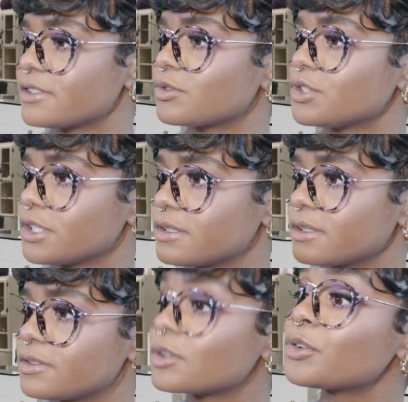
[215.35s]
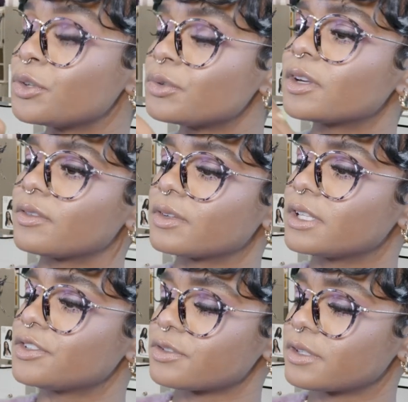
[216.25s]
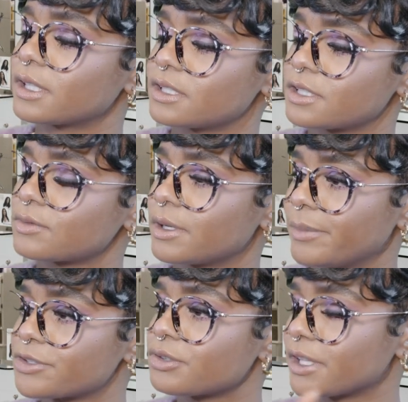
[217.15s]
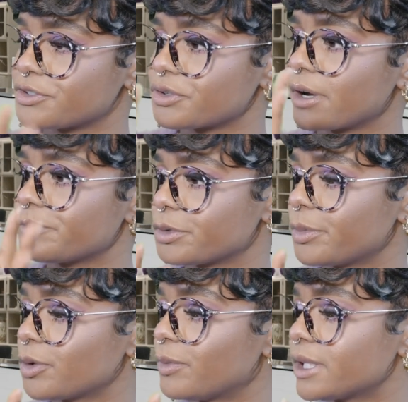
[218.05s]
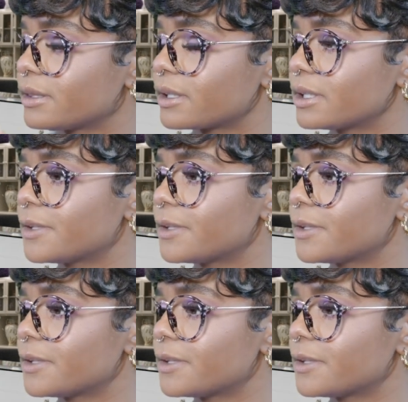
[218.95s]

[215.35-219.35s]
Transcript: So just so you know, and just want to make sure that you're comfortable with